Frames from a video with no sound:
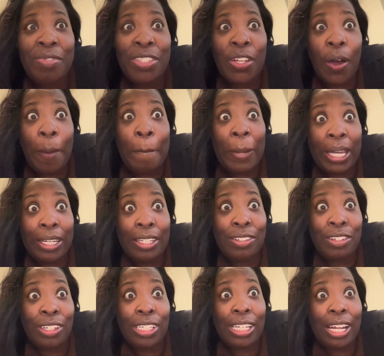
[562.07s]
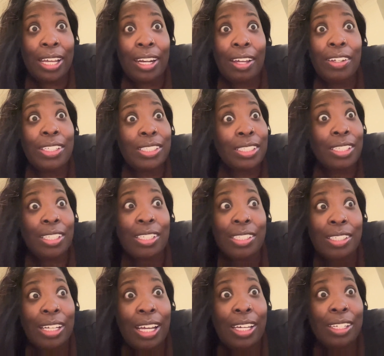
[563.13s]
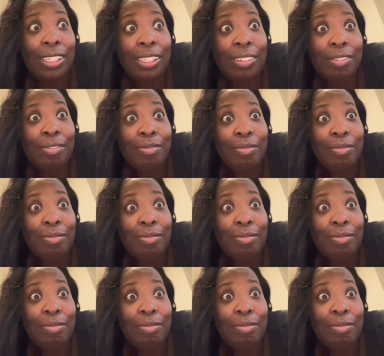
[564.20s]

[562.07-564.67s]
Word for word: so I might need to turn the light off because it is lightning.